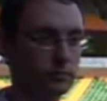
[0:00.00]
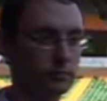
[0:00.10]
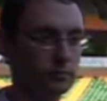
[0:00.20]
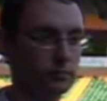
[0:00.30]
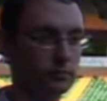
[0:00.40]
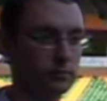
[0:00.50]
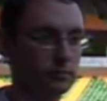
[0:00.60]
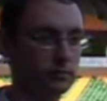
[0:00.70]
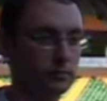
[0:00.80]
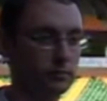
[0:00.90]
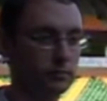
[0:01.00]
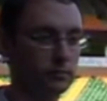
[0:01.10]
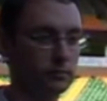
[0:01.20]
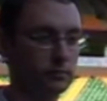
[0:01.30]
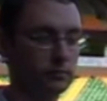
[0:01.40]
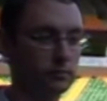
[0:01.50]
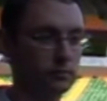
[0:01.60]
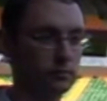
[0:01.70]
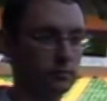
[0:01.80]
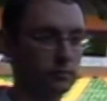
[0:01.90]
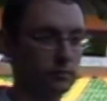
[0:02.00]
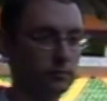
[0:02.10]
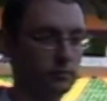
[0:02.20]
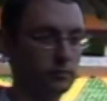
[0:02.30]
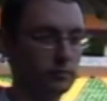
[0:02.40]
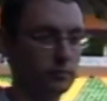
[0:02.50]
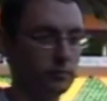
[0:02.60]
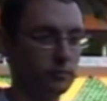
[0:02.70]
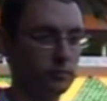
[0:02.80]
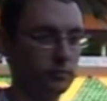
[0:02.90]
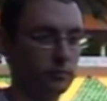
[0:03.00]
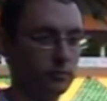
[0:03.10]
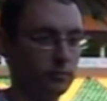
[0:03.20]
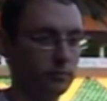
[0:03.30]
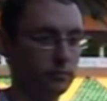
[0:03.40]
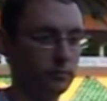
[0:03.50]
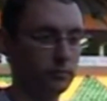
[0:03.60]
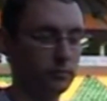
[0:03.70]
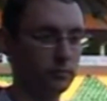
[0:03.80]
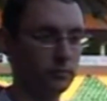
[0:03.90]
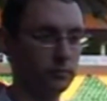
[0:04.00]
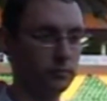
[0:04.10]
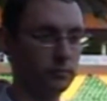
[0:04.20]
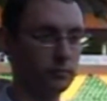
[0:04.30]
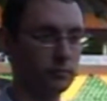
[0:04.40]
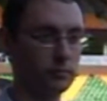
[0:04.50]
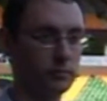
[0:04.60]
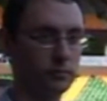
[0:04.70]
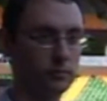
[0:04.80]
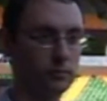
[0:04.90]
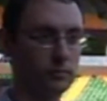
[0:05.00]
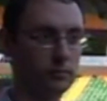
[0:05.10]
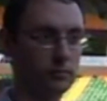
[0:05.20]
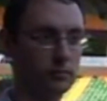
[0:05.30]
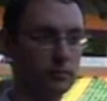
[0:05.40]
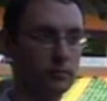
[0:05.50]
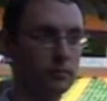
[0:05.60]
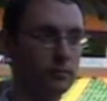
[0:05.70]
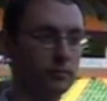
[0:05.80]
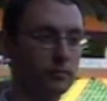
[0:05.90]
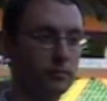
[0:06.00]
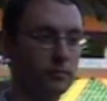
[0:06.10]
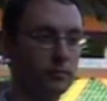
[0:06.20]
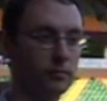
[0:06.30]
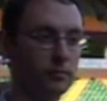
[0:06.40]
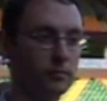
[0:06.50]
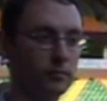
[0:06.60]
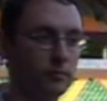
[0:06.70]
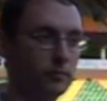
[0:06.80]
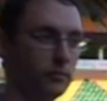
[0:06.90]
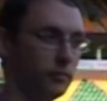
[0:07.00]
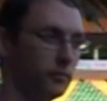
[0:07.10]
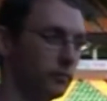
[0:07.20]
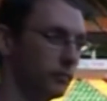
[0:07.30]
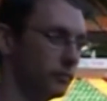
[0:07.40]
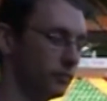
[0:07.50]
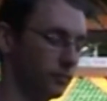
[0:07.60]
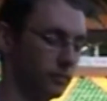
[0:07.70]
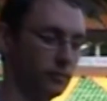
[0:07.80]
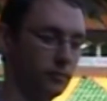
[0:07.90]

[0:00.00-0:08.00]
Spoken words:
The person shown says nothing.